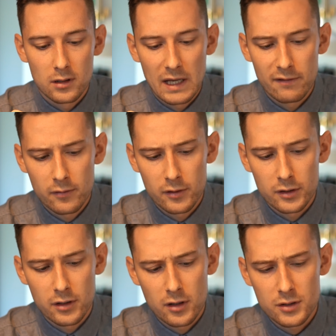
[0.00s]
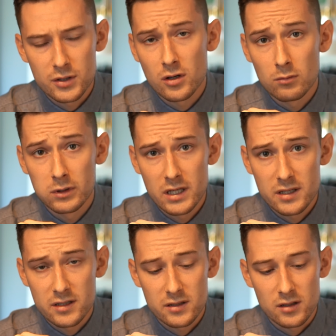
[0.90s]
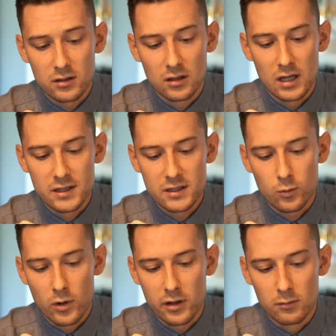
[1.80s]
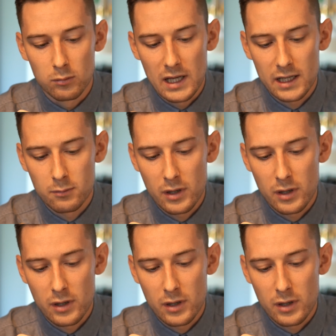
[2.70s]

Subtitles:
However, there are some places on the lens where the black